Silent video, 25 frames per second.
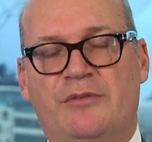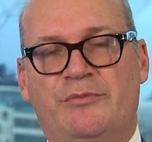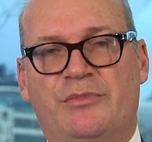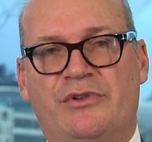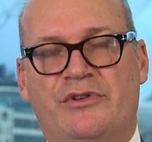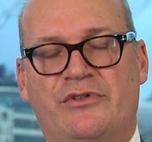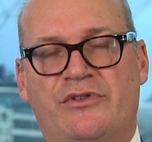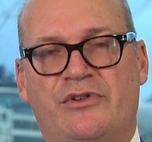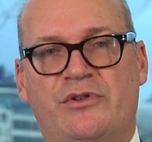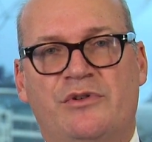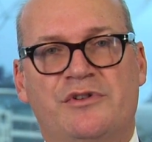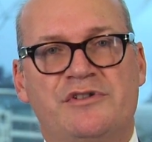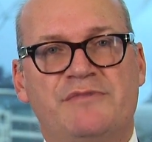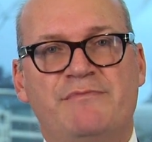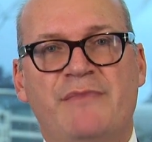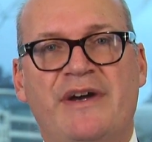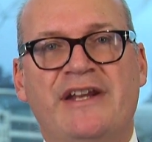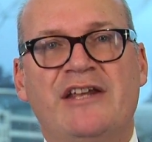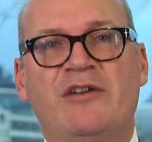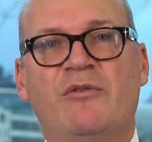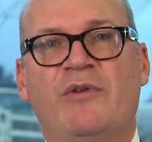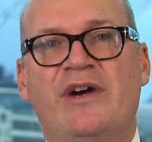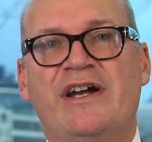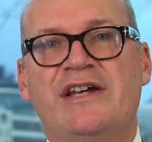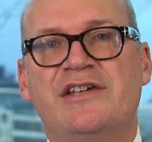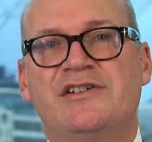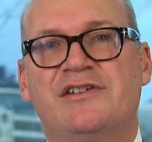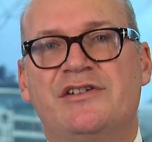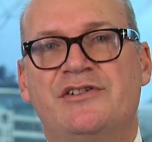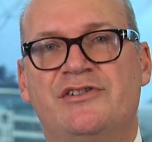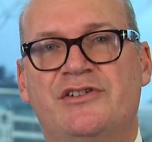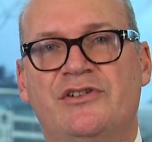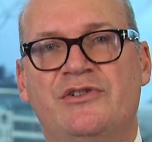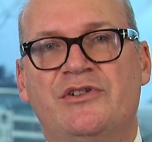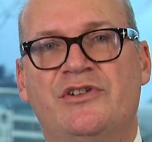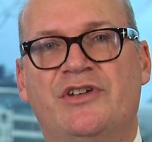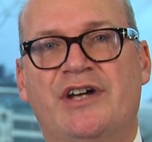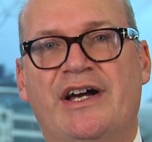But there are of course many ways to
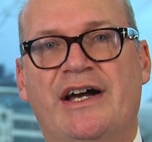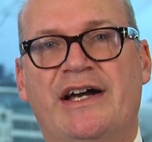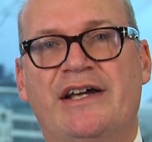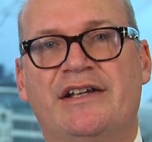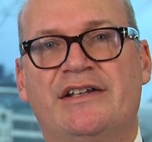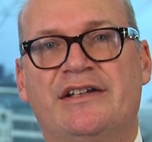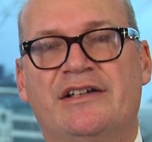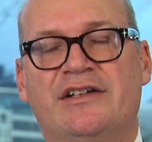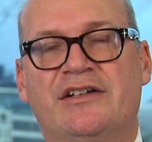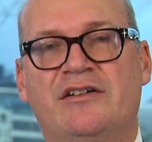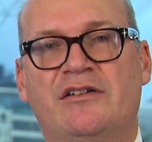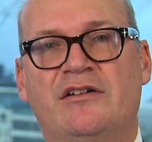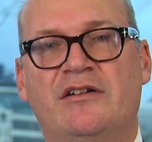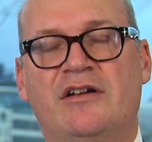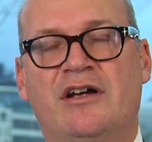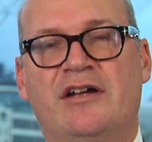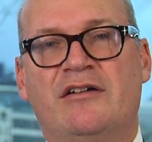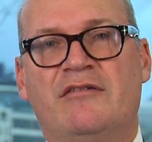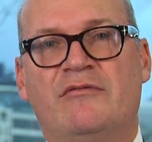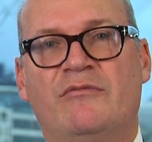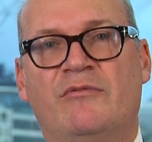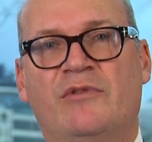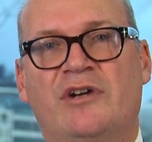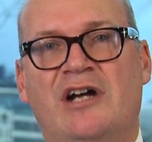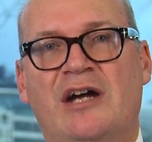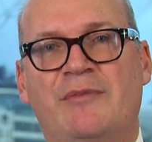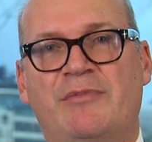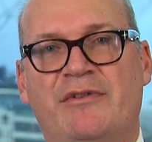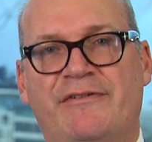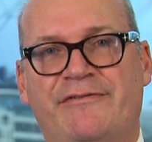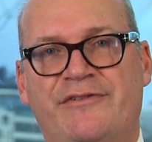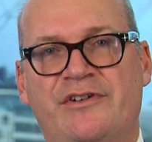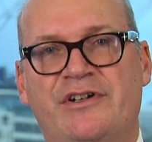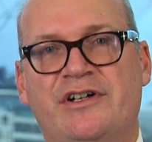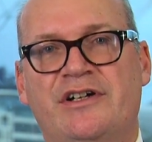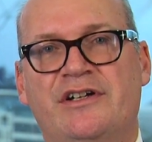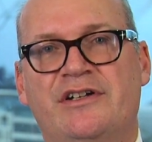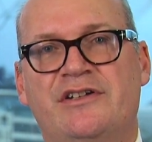do that, and what I
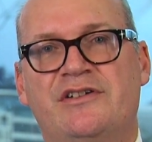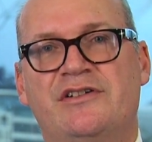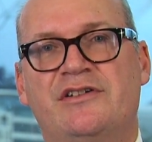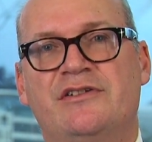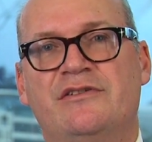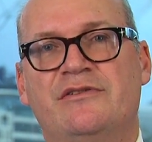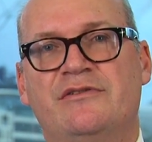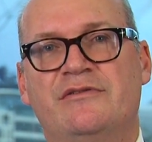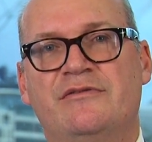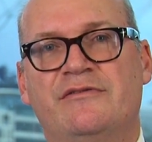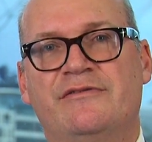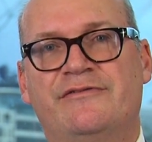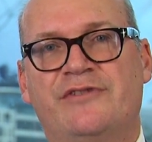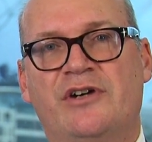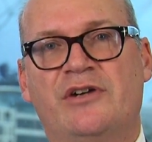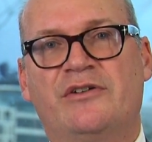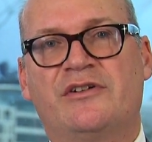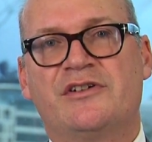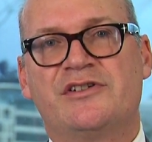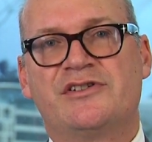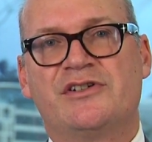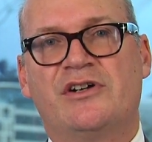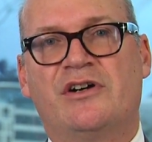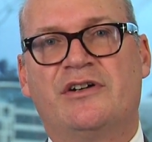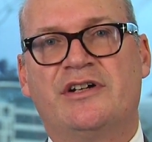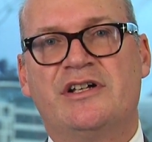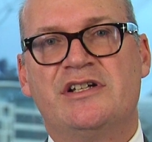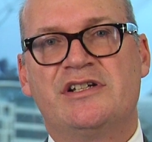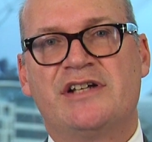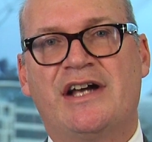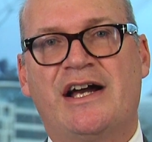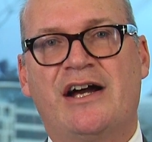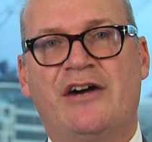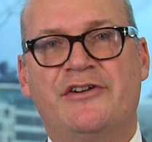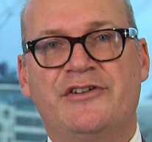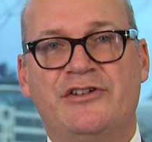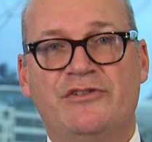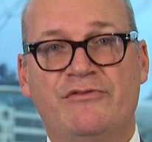prefer to focus on is
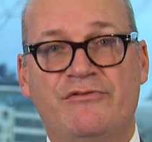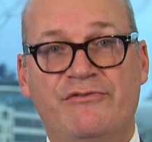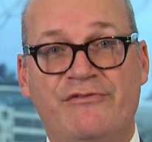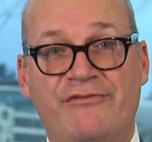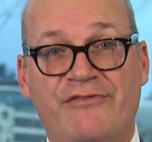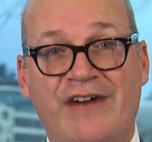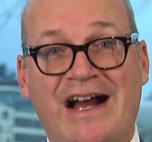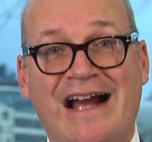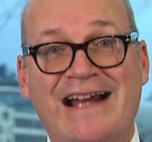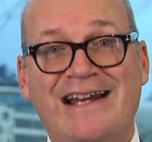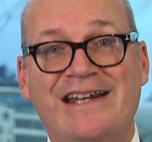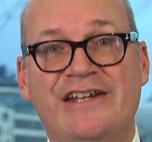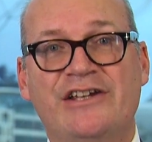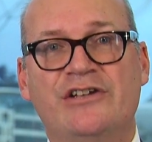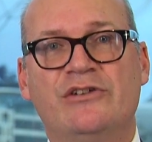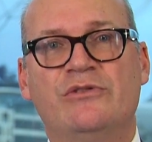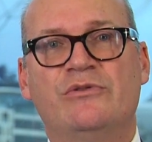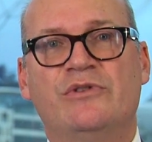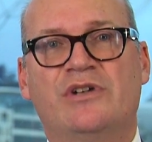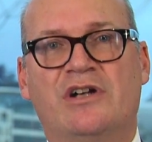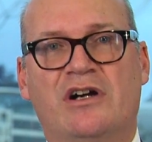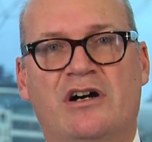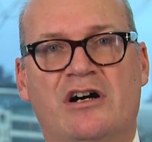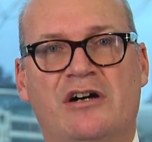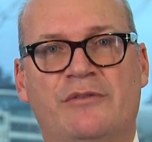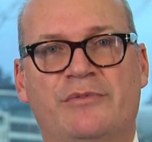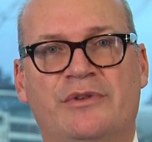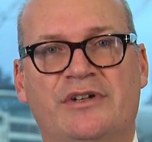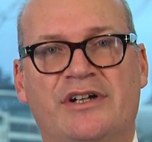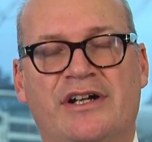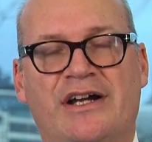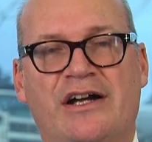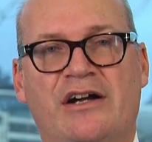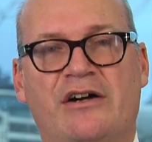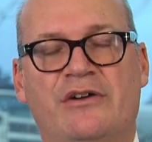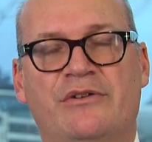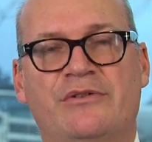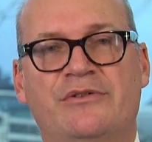how you value carbon,
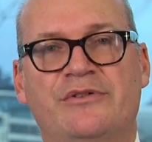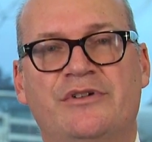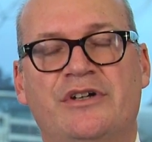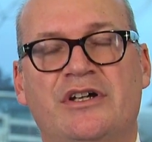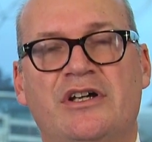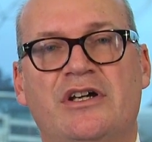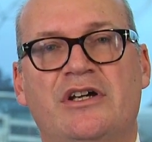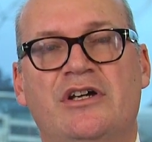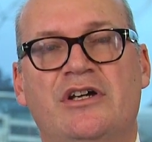how